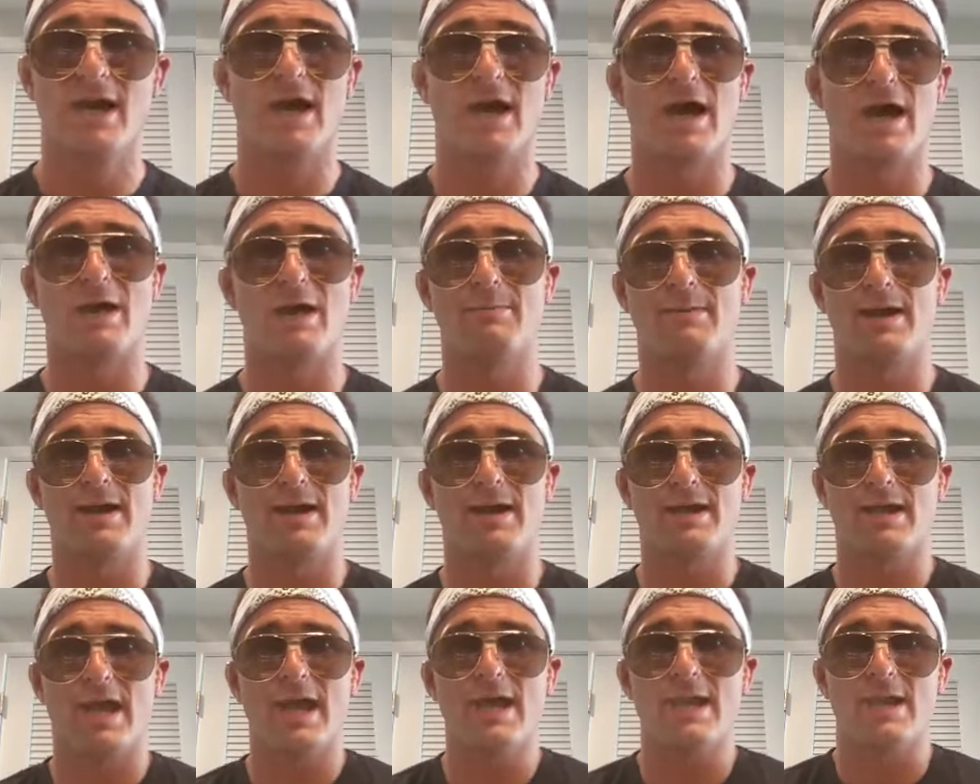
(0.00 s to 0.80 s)
Um,
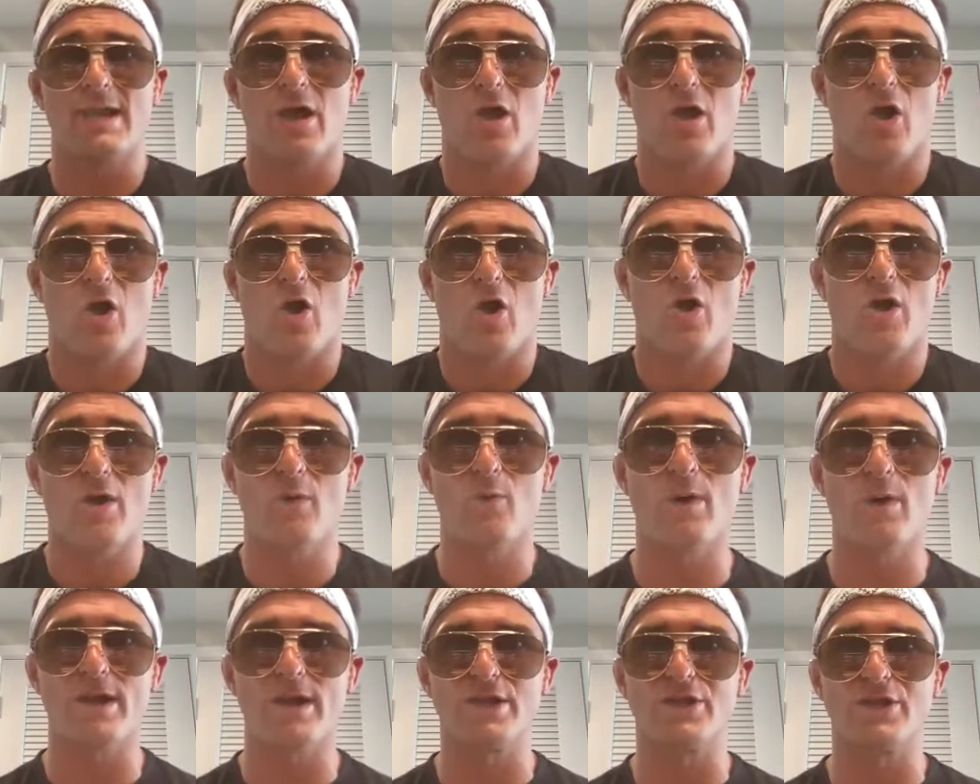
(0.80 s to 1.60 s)
again, all I
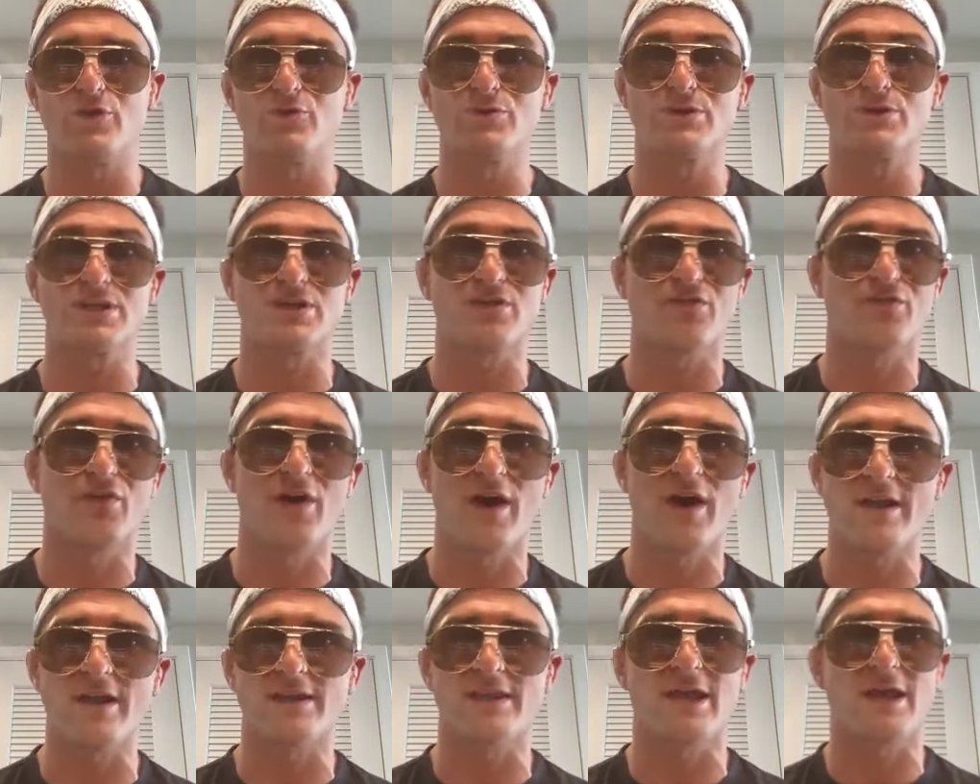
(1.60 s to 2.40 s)
want to do is just
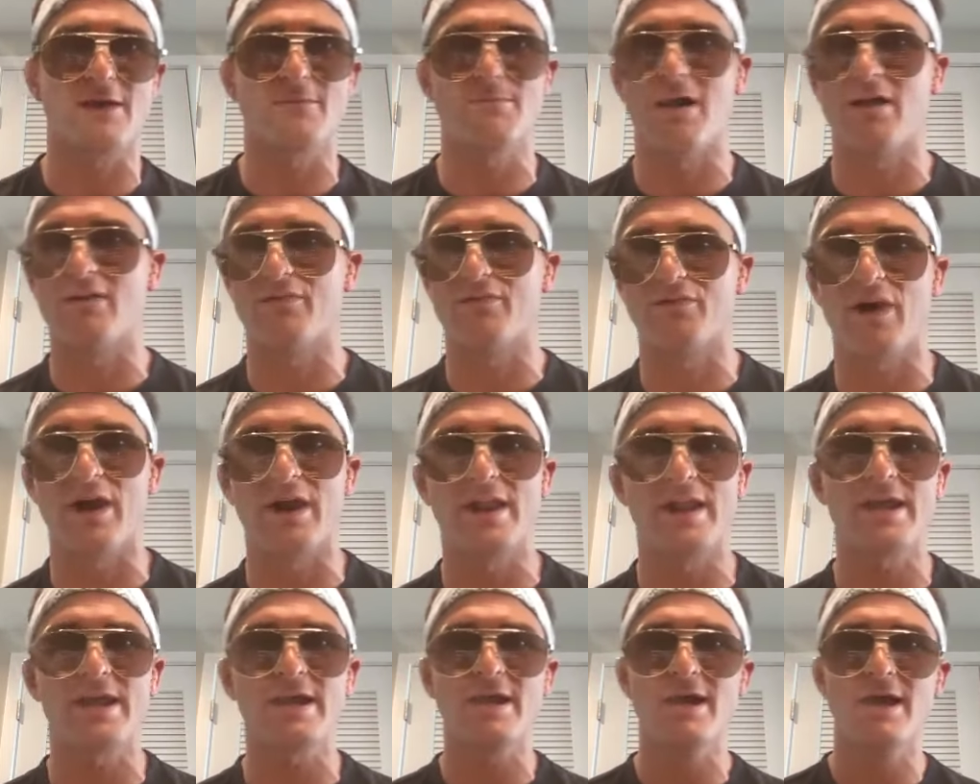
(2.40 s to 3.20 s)
fight, think about
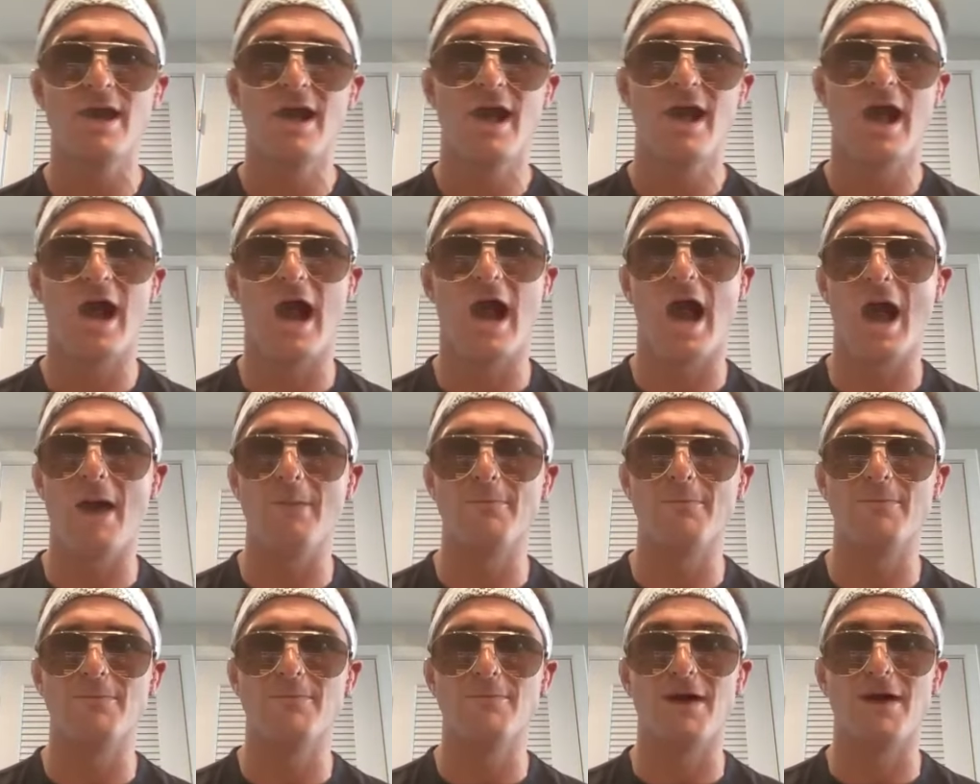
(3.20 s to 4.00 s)
fighting.
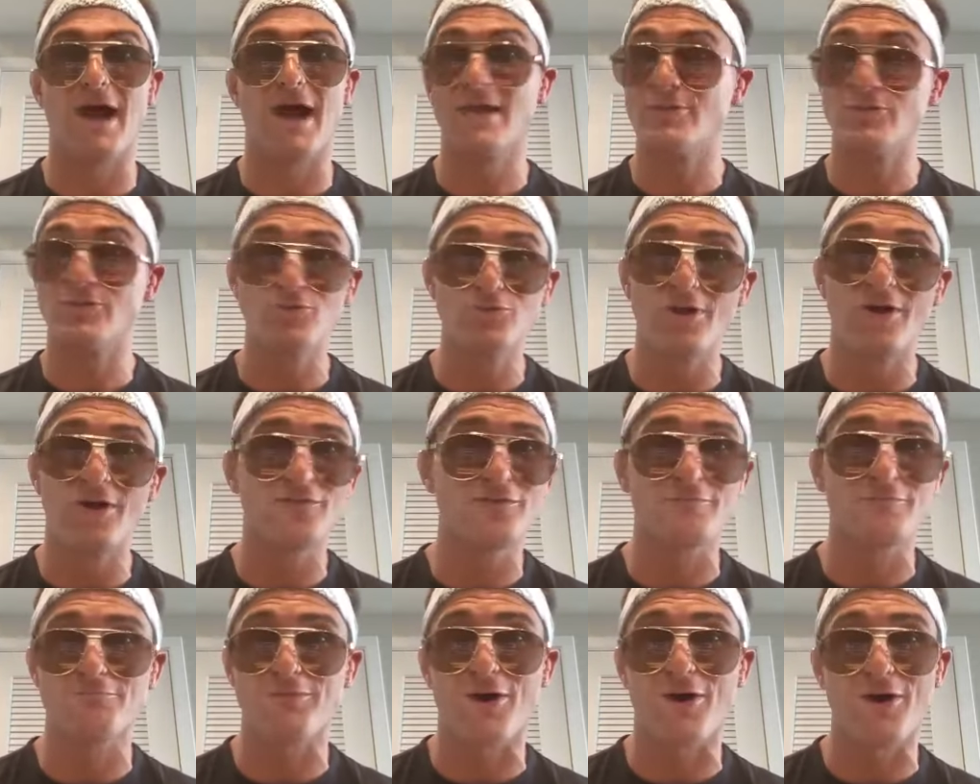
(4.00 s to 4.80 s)
Um, I do
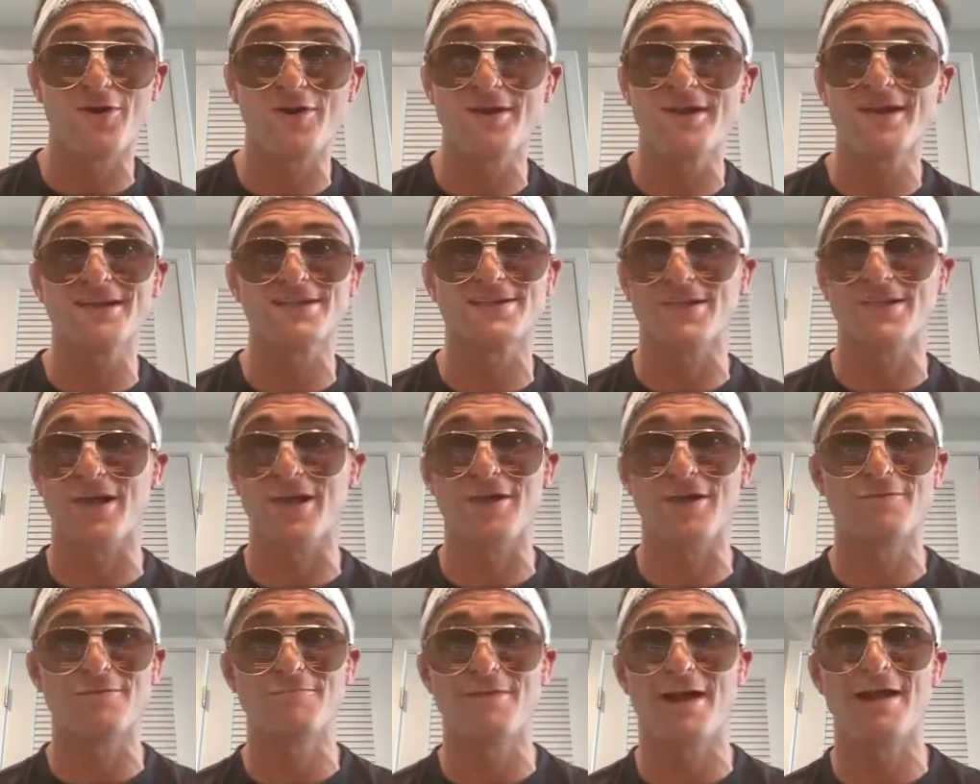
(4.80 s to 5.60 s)
love to party and
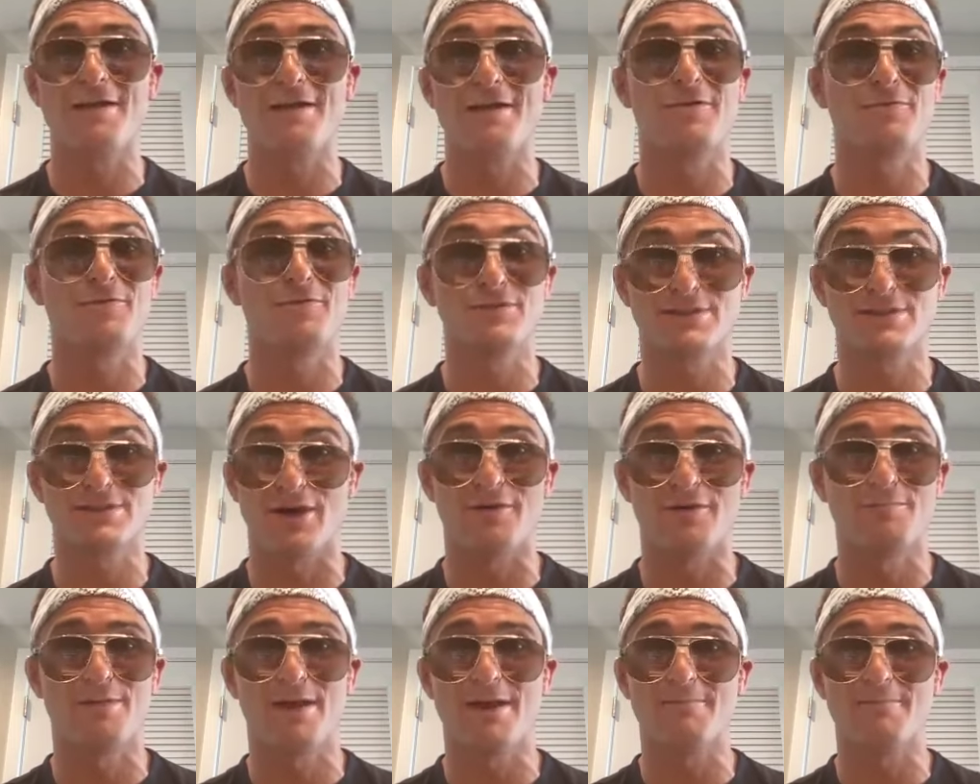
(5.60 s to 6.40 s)
celebrate
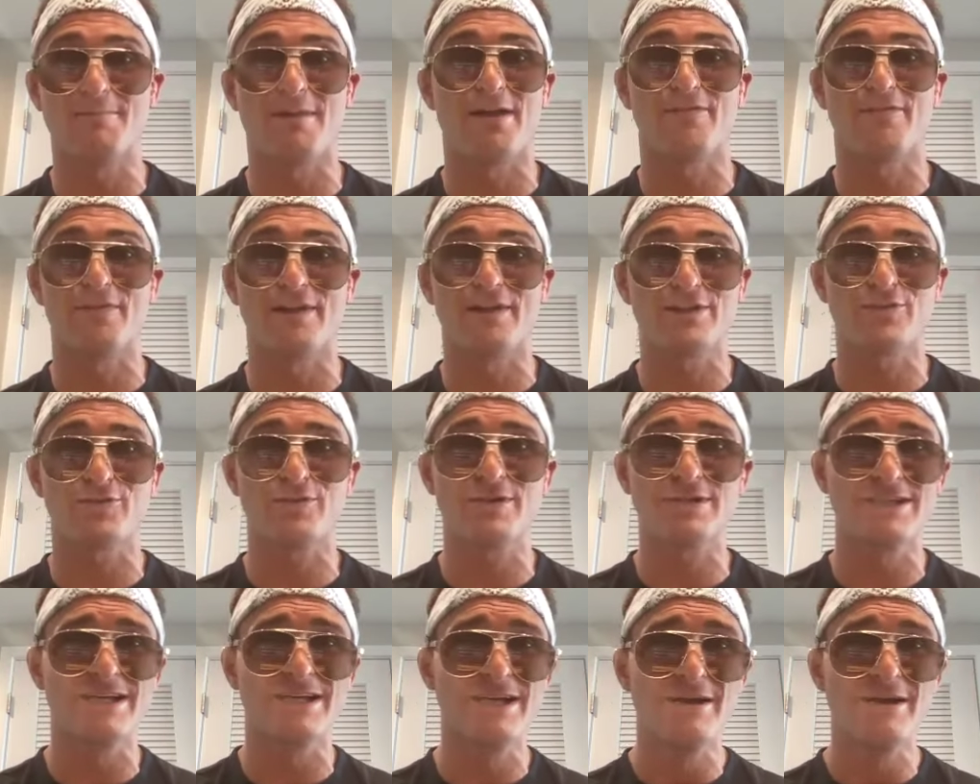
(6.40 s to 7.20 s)
celebrate my
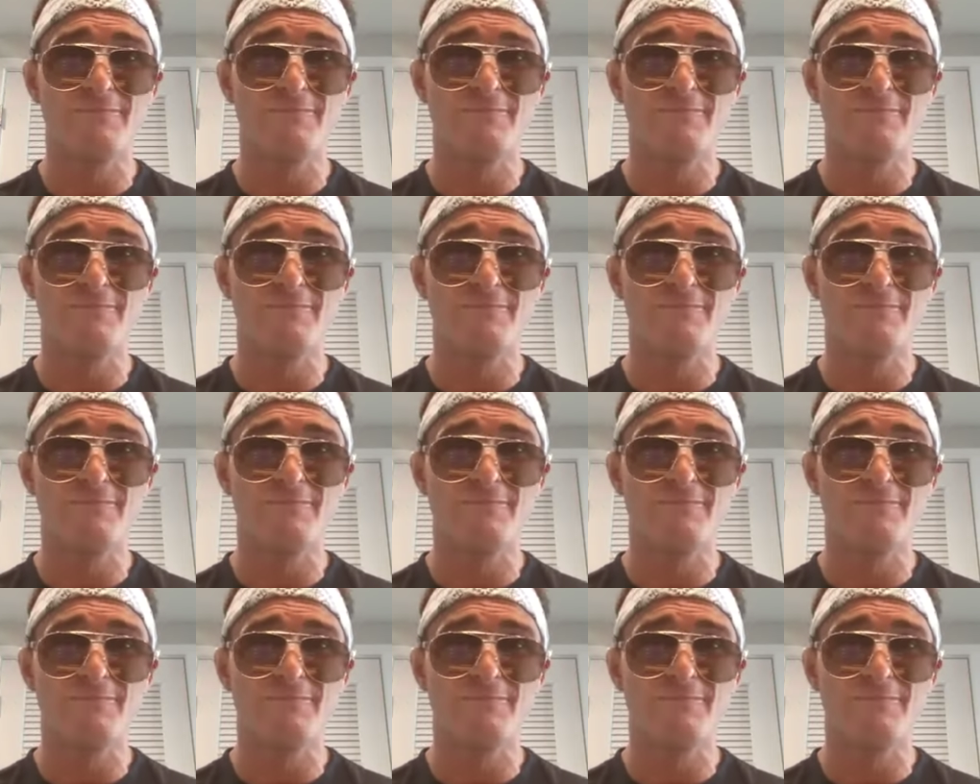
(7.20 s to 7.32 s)
victories.